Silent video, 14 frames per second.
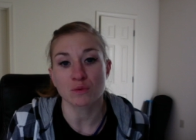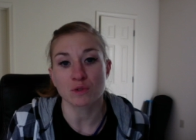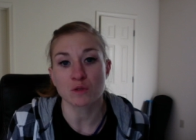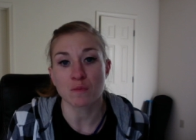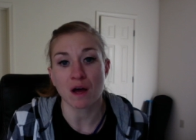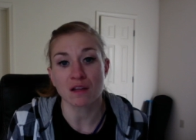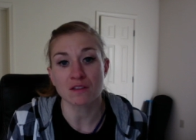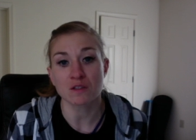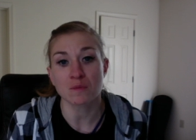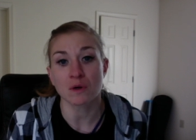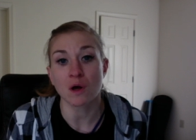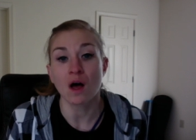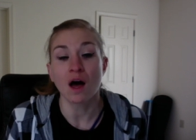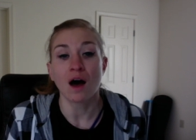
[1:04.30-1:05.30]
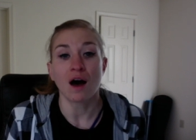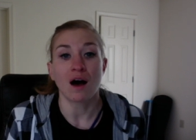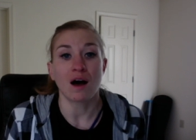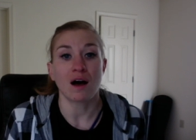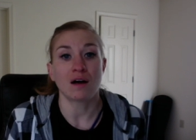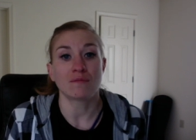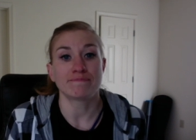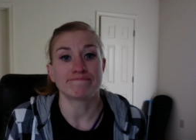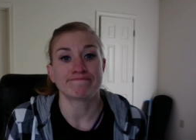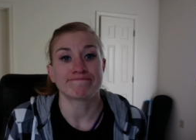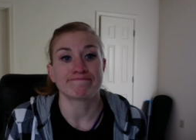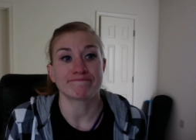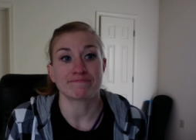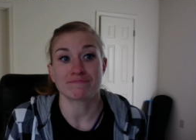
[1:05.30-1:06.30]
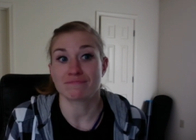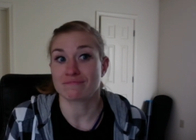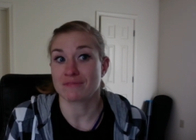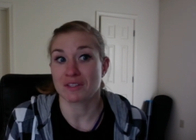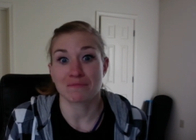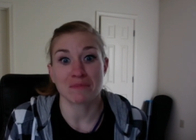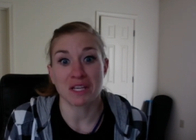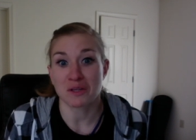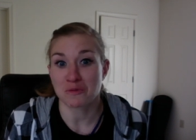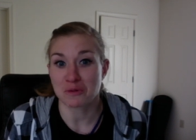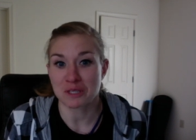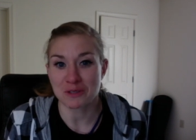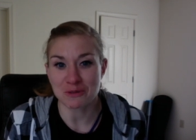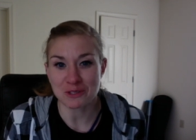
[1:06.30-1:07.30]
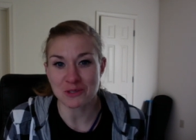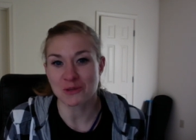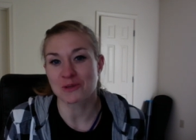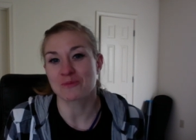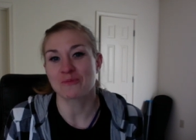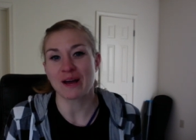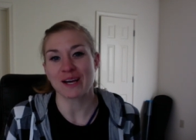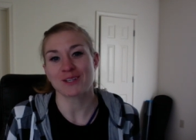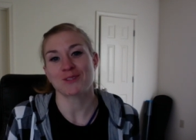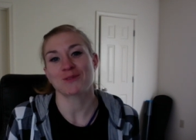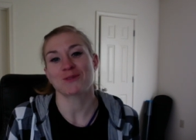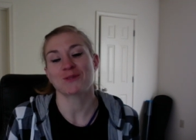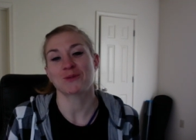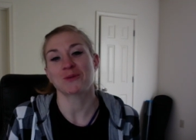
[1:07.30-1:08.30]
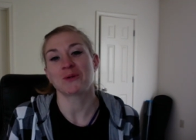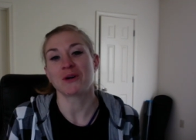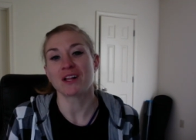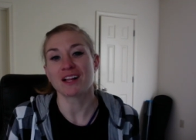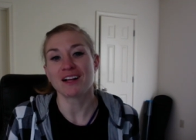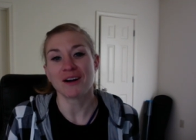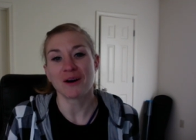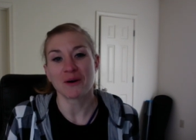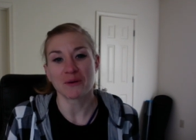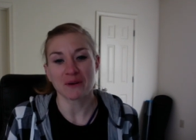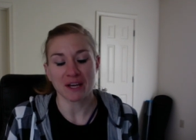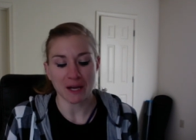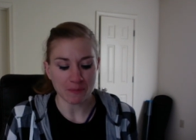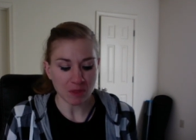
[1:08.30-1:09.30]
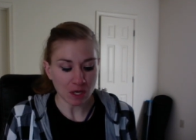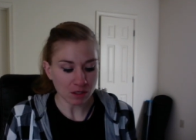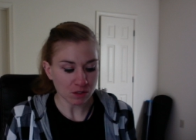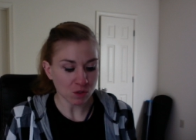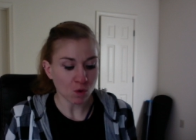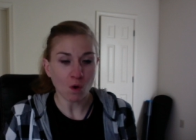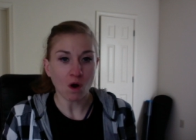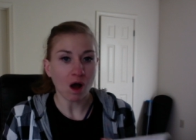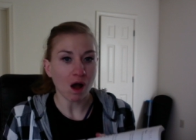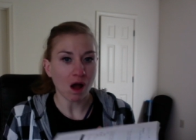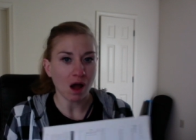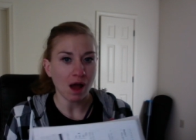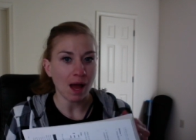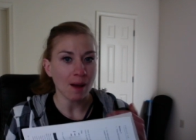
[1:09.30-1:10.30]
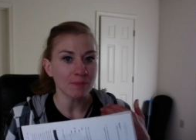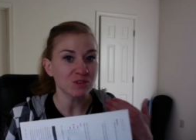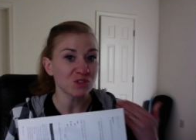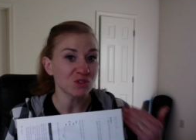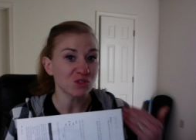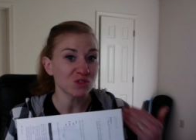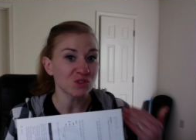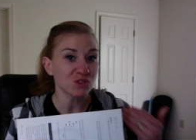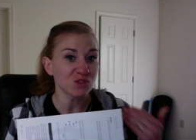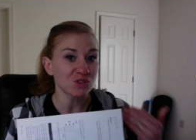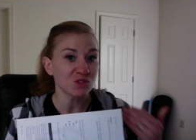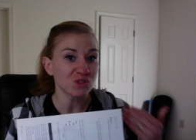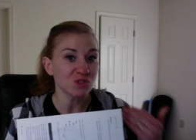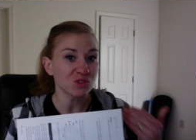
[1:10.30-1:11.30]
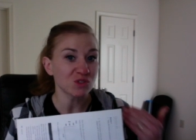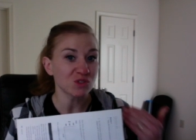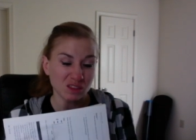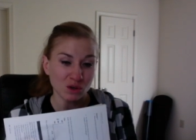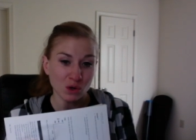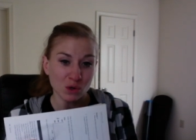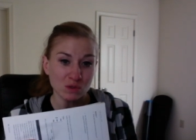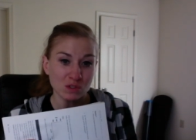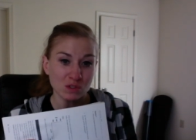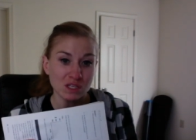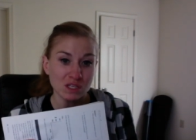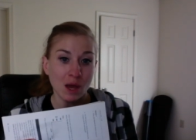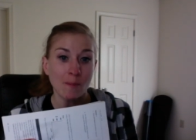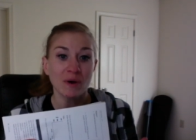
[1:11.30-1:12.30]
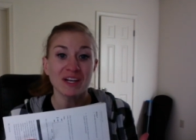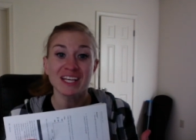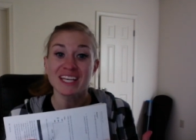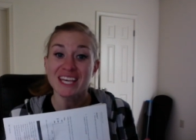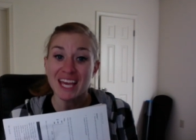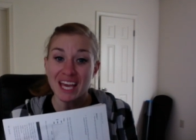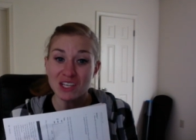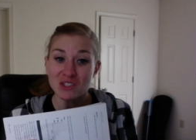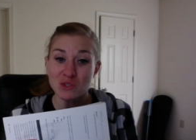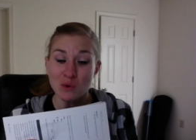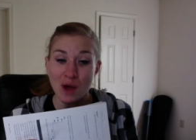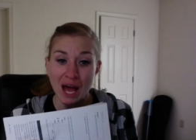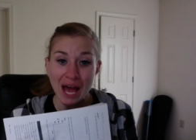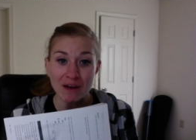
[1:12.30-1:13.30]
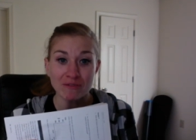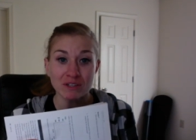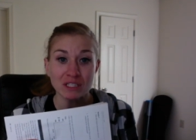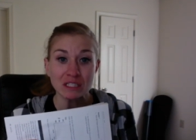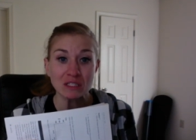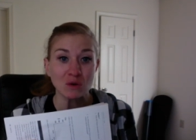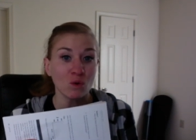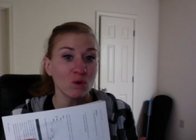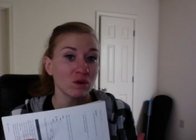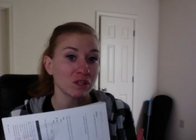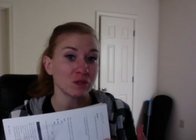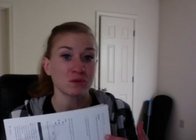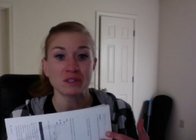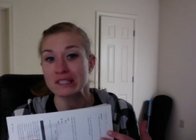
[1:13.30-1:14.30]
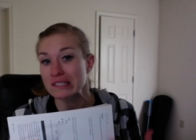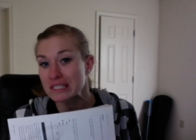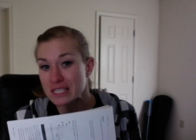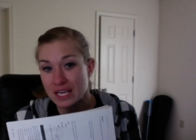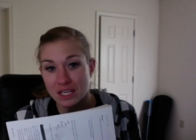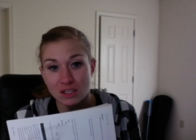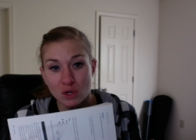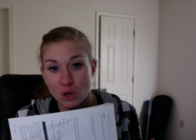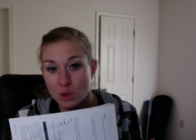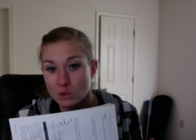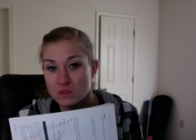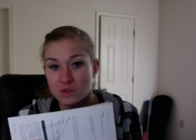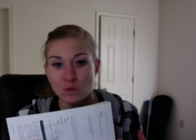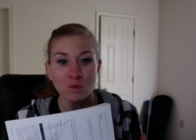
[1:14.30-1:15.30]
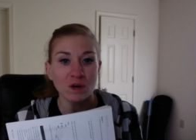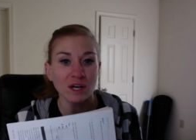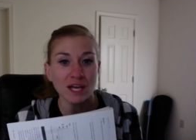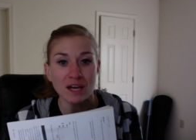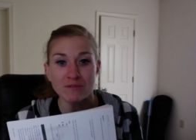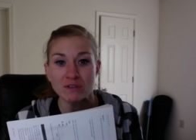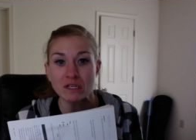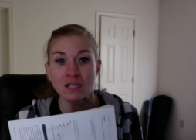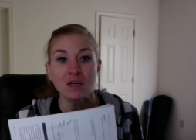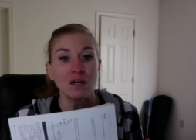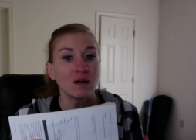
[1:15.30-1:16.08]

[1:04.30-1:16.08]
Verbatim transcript: responsible um, the minute we return back to school. Okay. So I'm assuming you already did those. But in case you haven't or you didn't take notes or whatever,